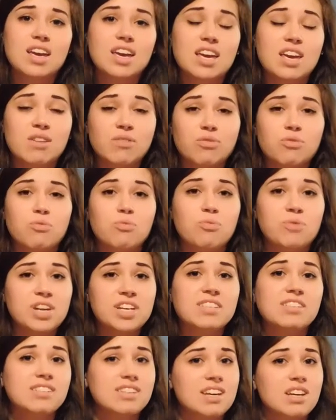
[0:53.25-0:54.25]
if we
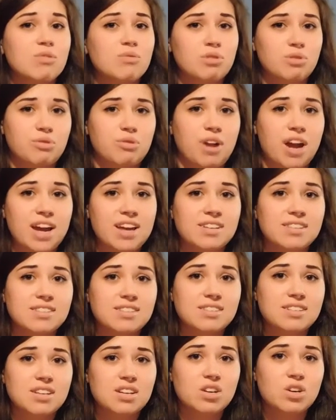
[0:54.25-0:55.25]
stand with
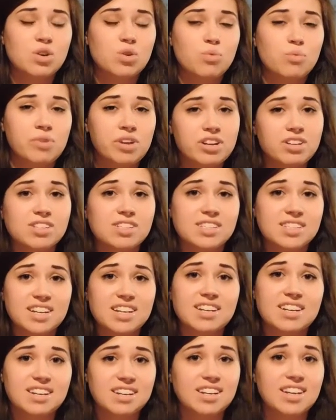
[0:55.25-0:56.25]
Christ, we are
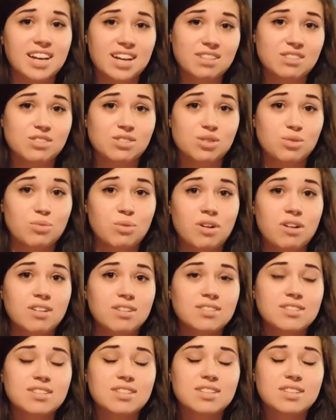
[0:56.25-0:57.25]
standing against the
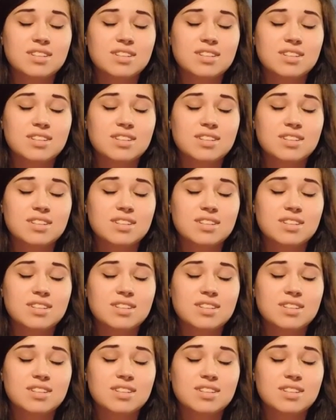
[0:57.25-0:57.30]
world.